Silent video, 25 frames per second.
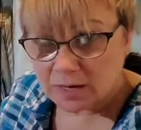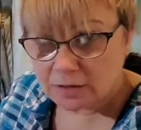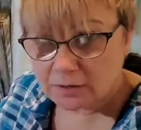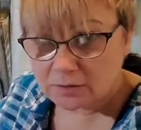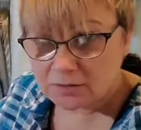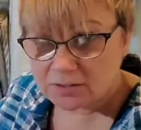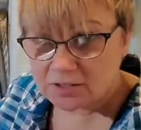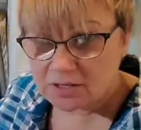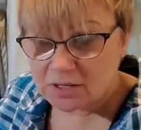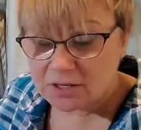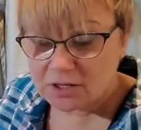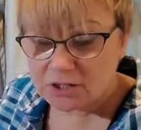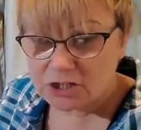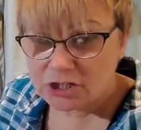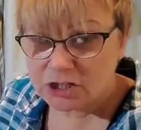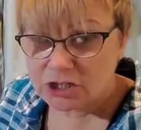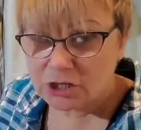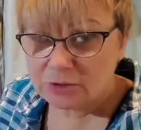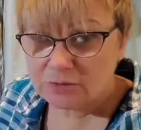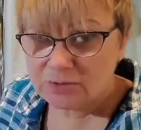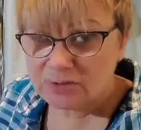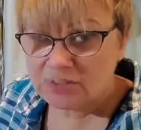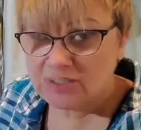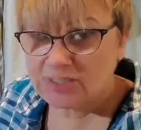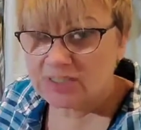
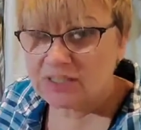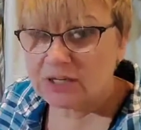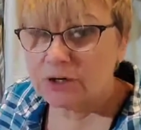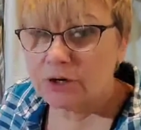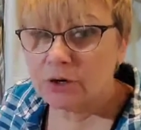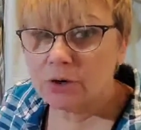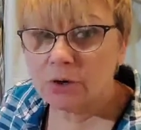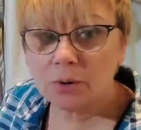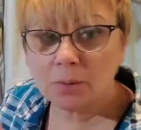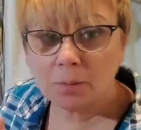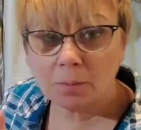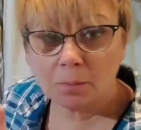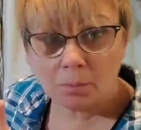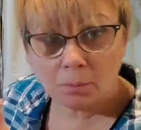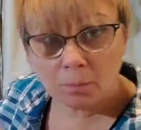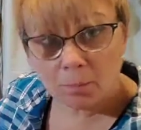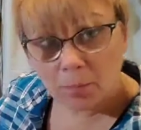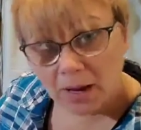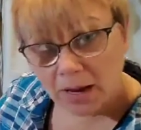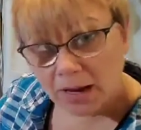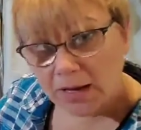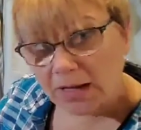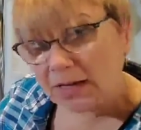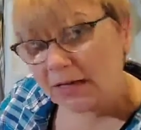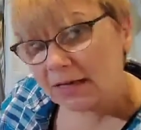there's a show
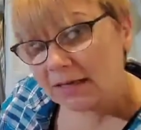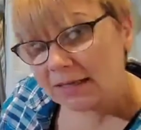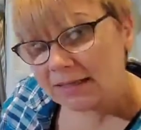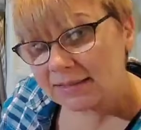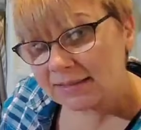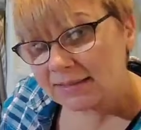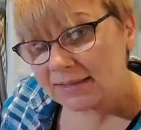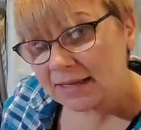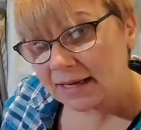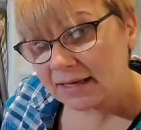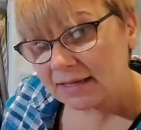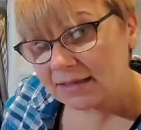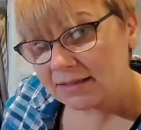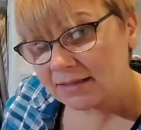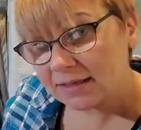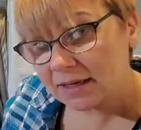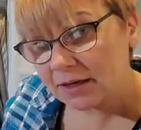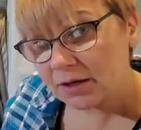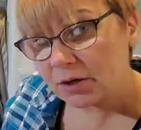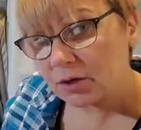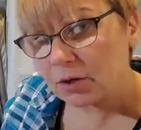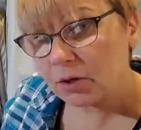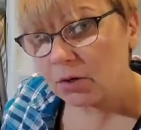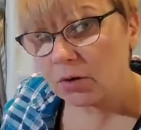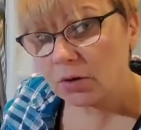sticker, mine is
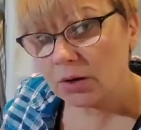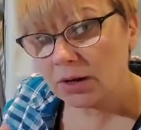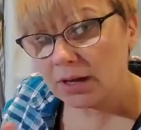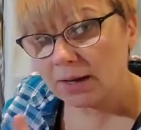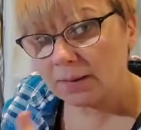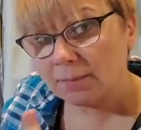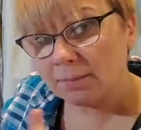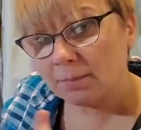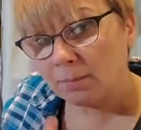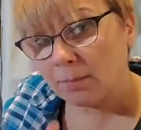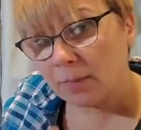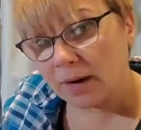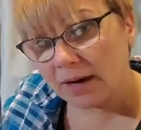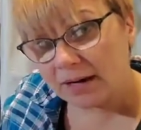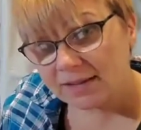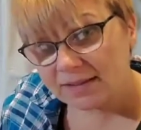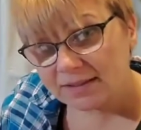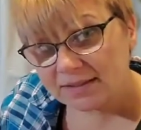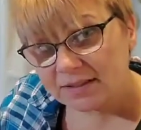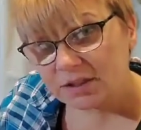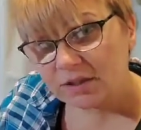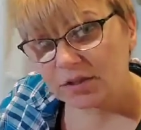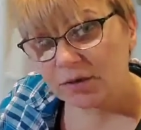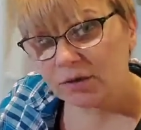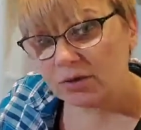identical
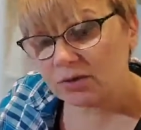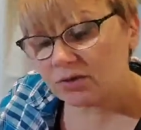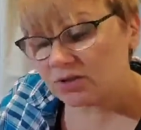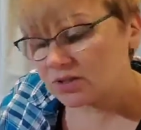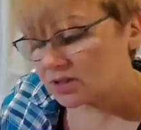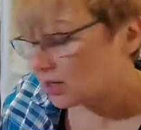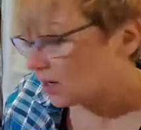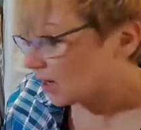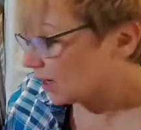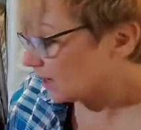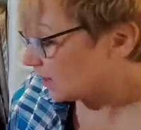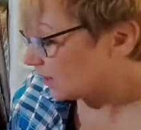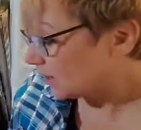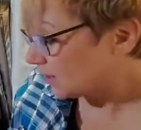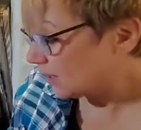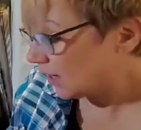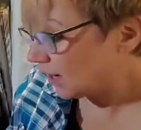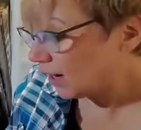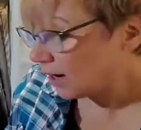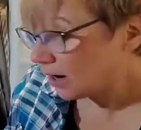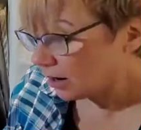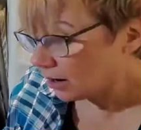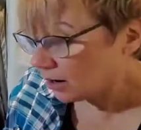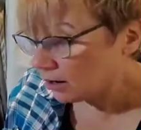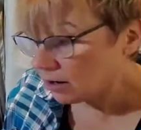and my sticker is
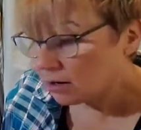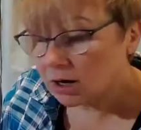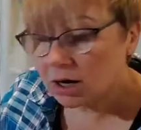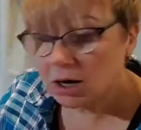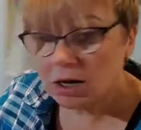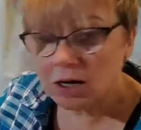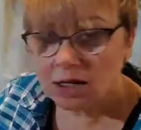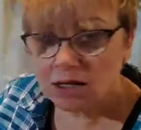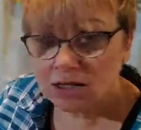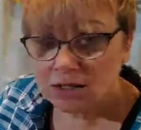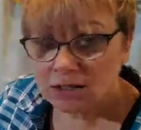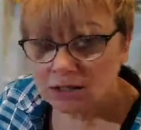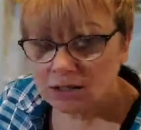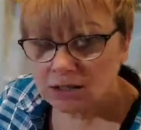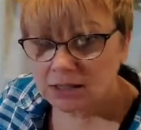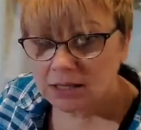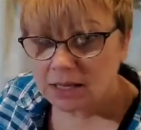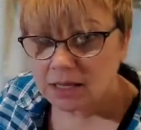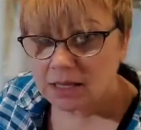not there,